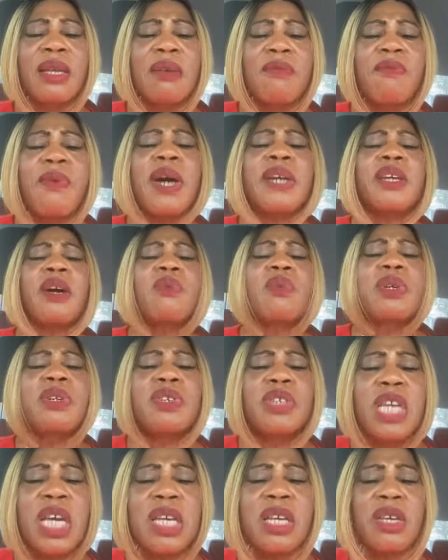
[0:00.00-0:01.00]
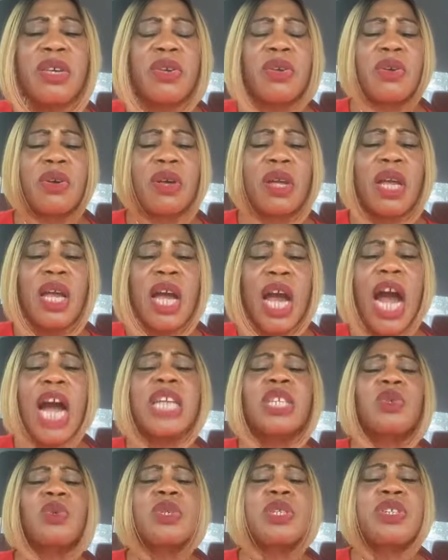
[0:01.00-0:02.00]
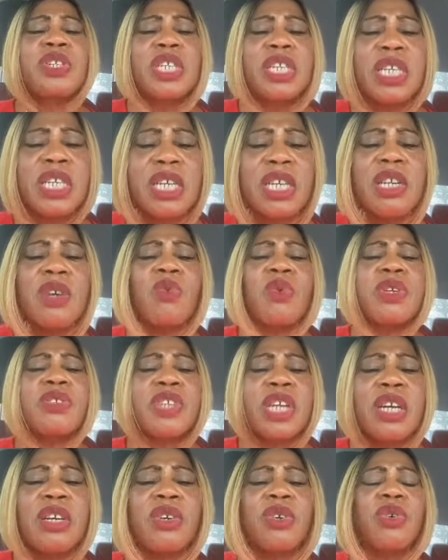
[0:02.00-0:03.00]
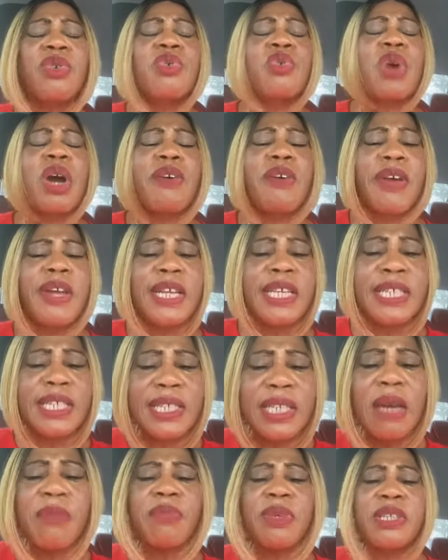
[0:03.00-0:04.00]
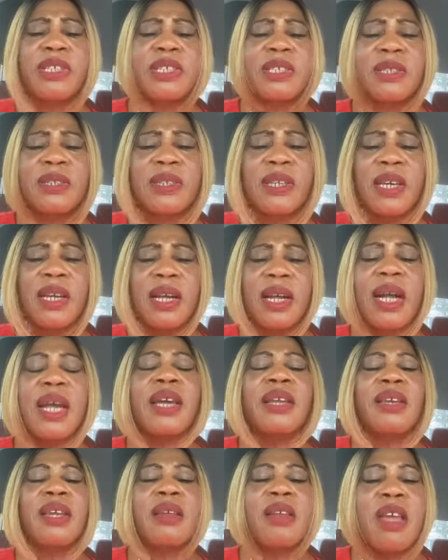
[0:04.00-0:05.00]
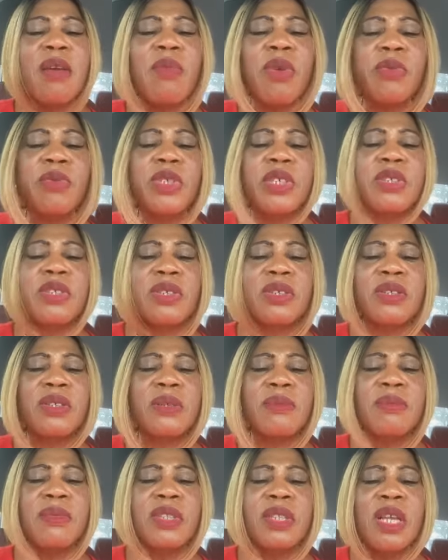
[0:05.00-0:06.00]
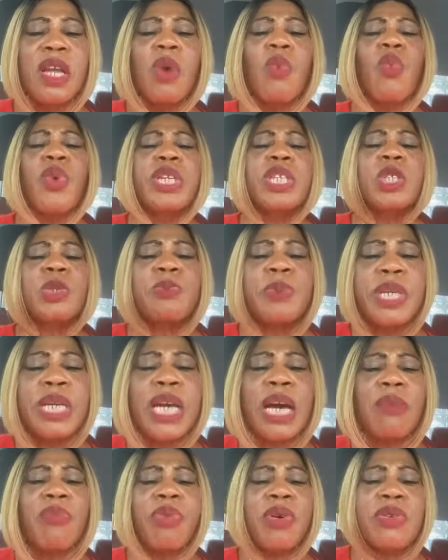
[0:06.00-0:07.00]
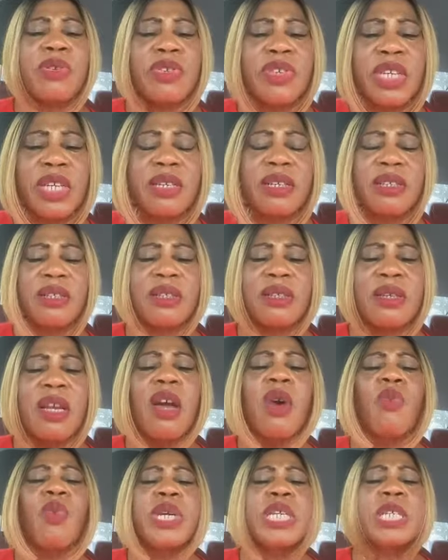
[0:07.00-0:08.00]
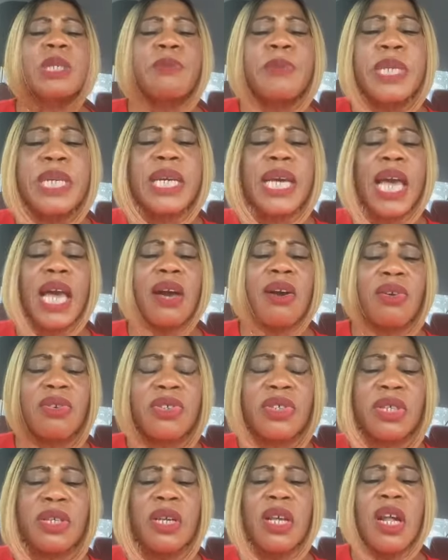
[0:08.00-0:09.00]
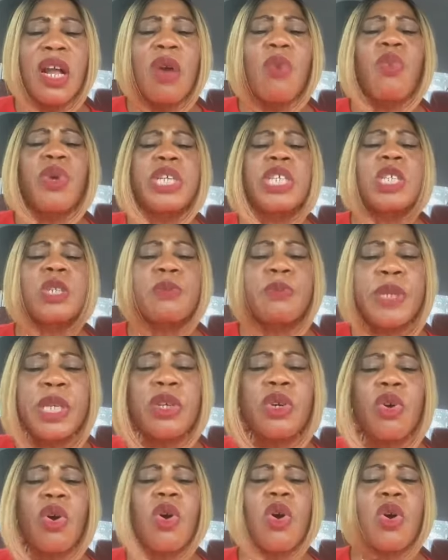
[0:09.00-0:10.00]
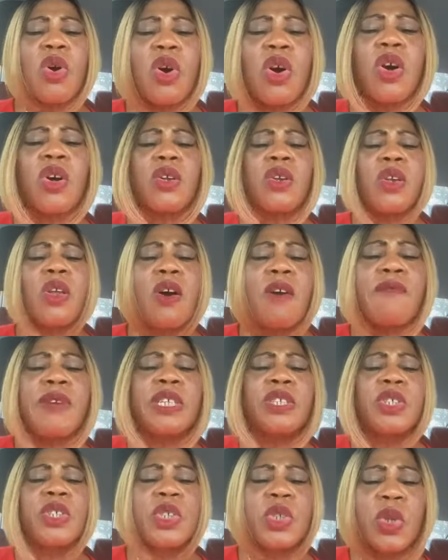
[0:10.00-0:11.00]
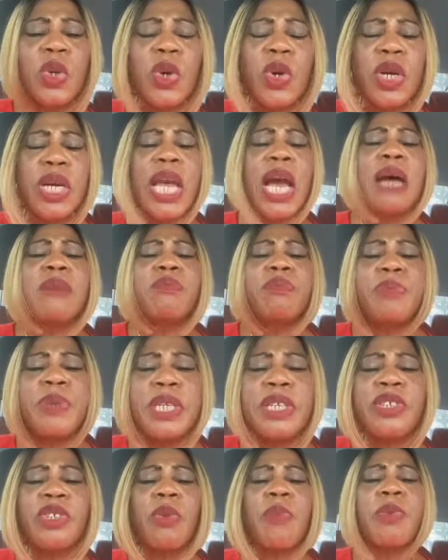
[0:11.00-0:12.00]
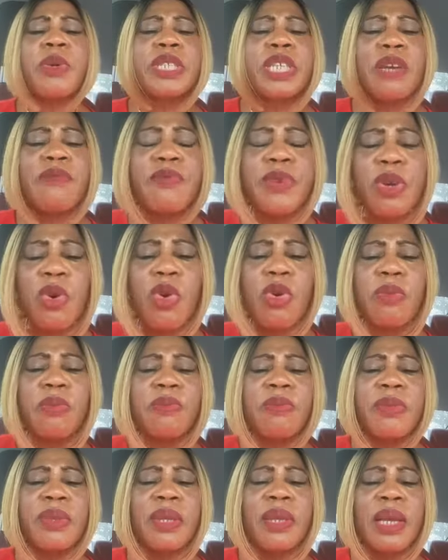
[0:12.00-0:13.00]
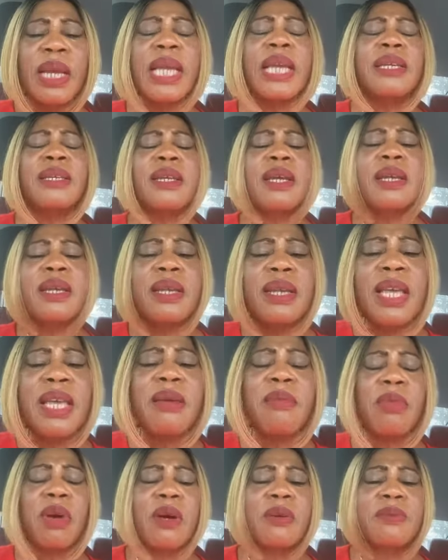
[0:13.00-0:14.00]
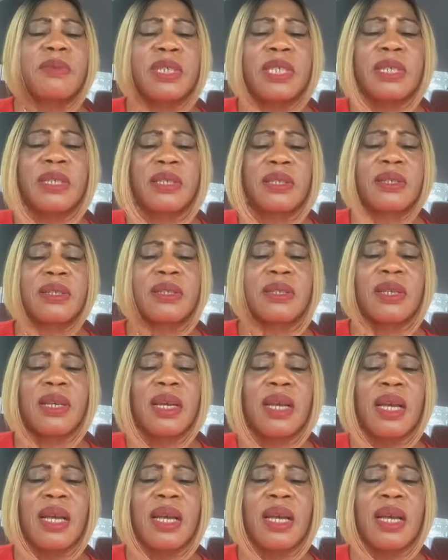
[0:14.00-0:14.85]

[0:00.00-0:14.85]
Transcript: Father, we thank you as we decree, we thank you, you have established it in the name of Jesus. We speak abundance. We speak health. We speak, oh God, love and joy and peace upon every home in the name of Jesus.